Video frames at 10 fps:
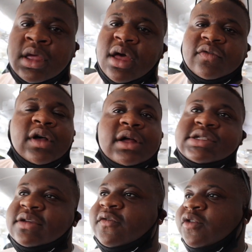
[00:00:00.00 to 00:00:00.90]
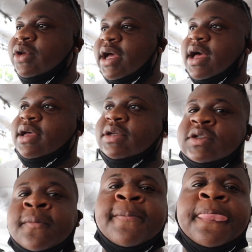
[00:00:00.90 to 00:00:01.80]
of content for you guys.
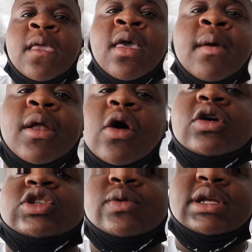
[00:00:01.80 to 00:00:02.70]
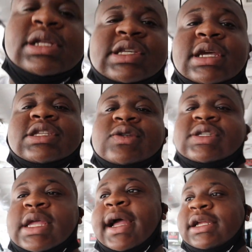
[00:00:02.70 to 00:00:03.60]
What I also wanted to say too,
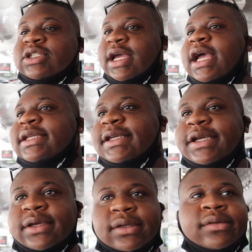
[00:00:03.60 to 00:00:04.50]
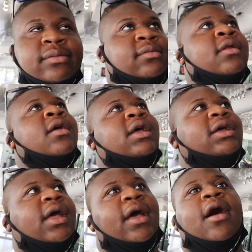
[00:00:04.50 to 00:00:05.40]
since I got you guys here,
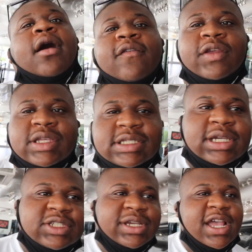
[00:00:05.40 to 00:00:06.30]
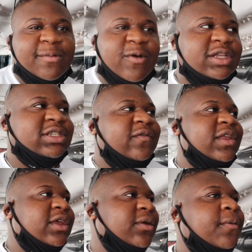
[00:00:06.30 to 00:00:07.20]
obviously because you guys have been watching the
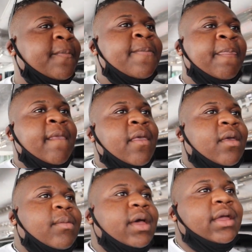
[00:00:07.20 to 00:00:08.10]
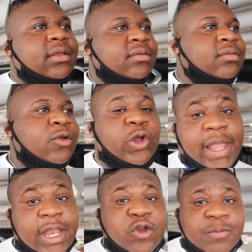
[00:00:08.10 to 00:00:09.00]
video, but
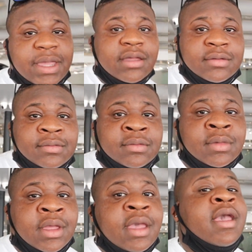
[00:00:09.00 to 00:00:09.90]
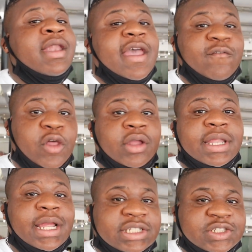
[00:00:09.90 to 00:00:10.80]
Orlando meet, that vlog that
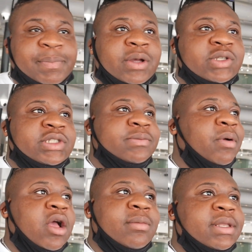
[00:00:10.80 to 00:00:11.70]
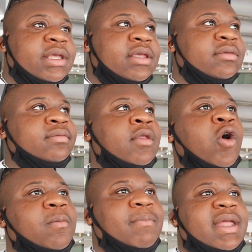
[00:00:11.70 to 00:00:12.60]
I just posted probably
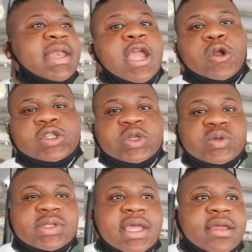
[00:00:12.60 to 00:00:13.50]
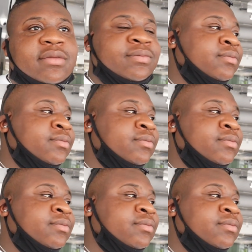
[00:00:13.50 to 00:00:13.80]
on Monday or Tuesday,